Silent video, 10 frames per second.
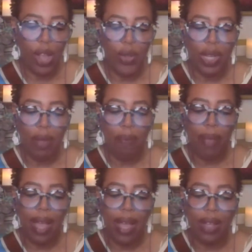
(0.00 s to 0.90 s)
Are you
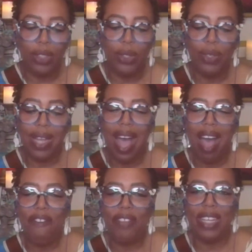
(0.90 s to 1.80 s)
compelled to
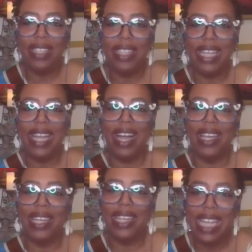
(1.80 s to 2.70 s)
confidently
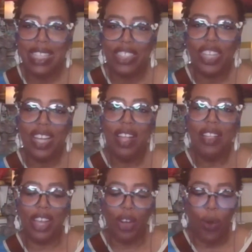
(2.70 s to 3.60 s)
unleash
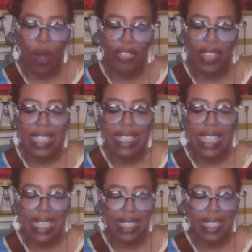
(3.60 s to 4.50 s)
the
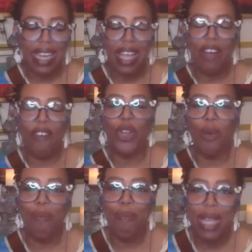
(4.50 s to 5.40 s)
authenticity of
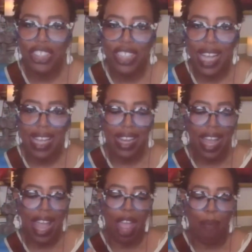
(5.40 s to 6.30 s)
your mission